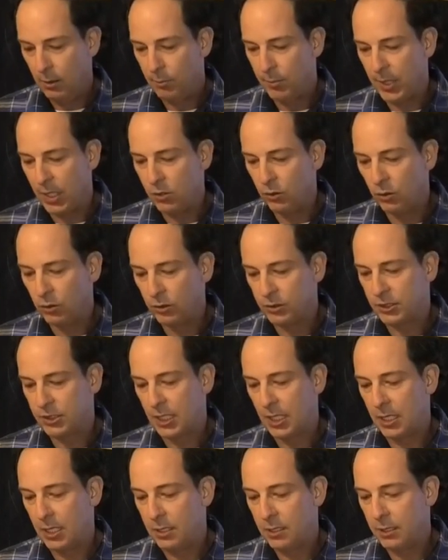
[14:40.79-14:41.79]
but
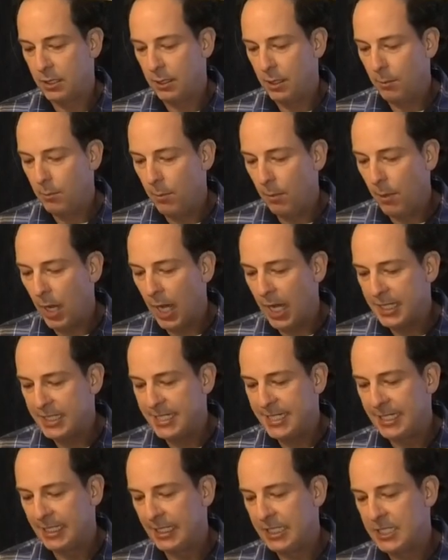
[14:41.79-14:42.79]
also a
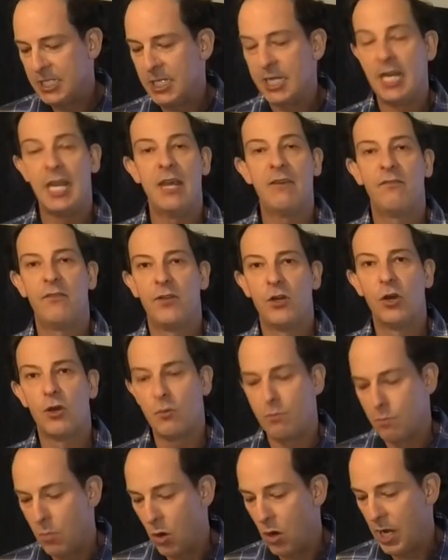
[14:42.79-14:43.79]
diligent effort
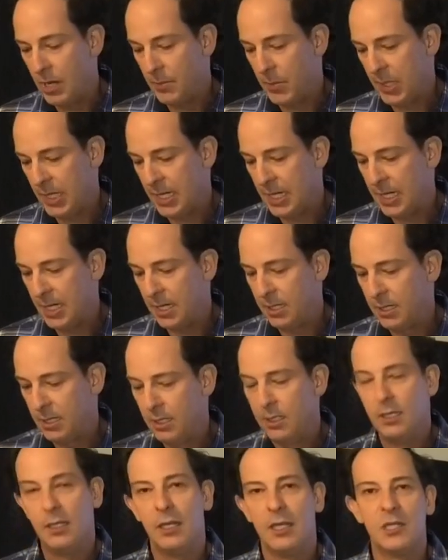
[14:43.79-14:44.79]
on my part
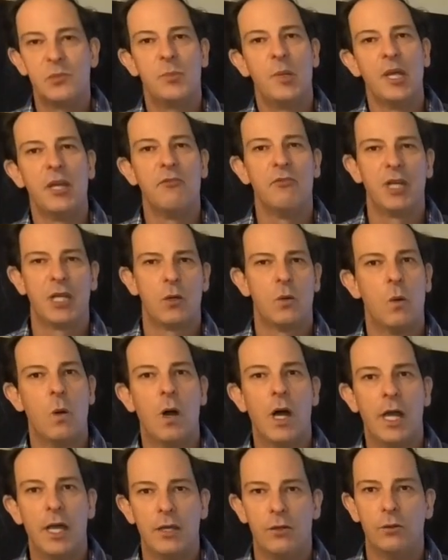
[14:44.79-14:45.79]
has been
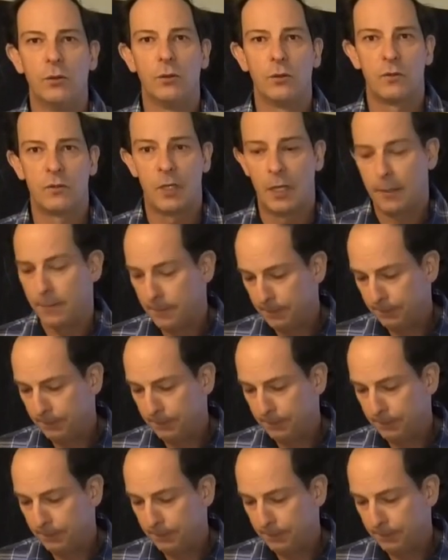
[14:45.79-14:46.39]
required also.